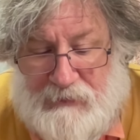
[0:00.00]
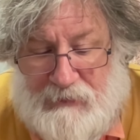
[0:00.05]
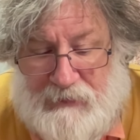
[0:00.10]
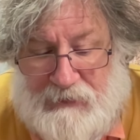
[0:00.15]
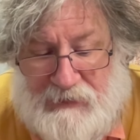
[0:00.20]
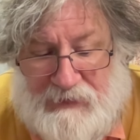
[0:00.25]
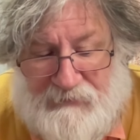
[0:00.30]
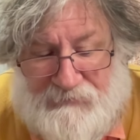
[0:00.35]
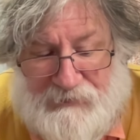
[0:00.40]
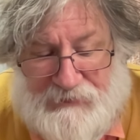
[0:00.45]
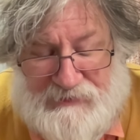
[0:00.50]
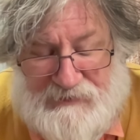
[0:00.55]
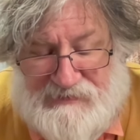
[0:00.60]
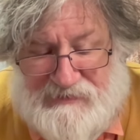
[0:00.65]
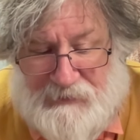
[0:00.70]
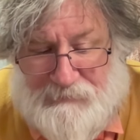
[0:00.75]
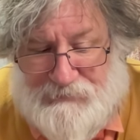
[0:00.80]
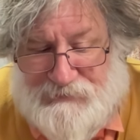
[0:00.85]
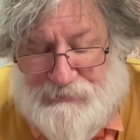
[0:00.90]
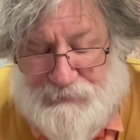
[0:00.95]
given
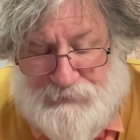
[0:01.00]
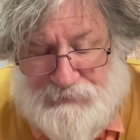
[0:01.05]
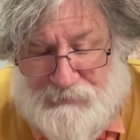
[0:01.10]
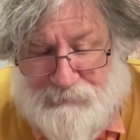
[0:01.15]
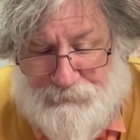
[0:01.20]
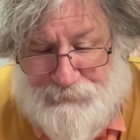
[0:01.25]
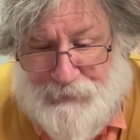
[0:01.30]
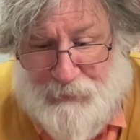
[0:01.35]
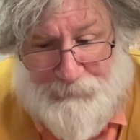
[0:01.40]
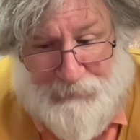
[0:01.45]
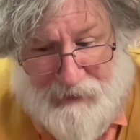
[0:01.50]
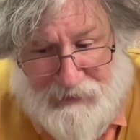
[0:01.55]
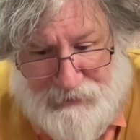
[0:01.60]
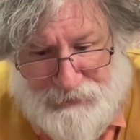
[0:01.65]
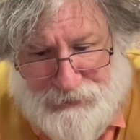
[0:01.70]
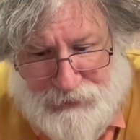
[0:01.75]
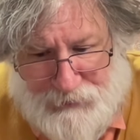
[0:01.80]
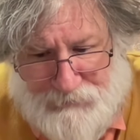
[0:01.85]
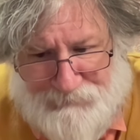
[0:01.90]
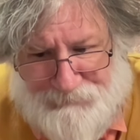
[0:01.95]
some sort of
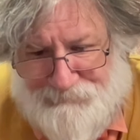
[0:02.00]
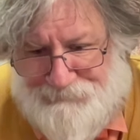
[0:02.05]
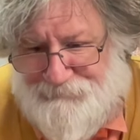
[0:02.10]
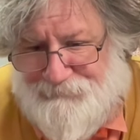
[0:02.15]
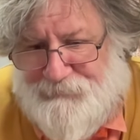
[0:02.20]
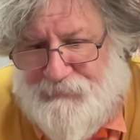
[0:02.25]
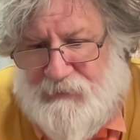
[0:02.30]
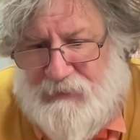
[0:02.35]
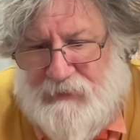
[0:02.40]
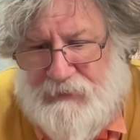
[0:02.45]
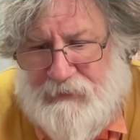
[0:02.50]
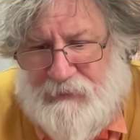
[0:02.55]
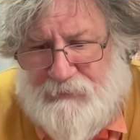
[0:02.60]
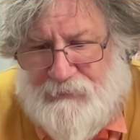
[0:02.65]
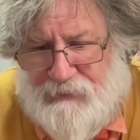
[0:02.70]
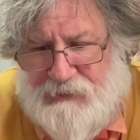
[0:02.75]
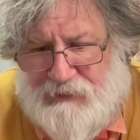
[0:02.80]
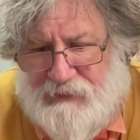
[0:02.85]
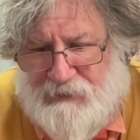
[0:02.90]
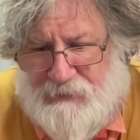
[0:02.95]
probation. He
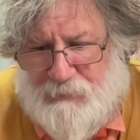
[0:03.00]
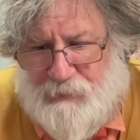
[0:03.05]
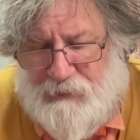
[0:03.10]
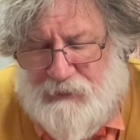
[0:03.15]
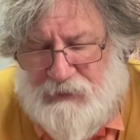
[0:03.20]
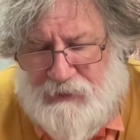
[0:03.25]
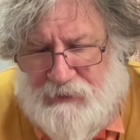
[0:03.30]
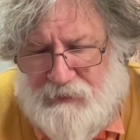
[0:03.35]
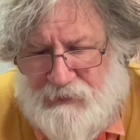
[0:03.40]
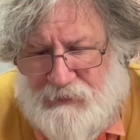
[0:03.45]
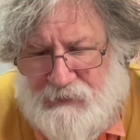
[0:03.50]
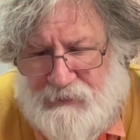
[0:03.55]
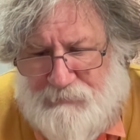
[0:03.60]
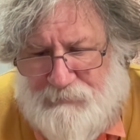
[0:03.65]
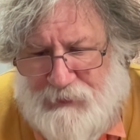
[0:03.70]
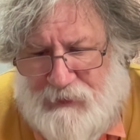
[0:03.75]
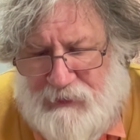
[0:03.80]
could be let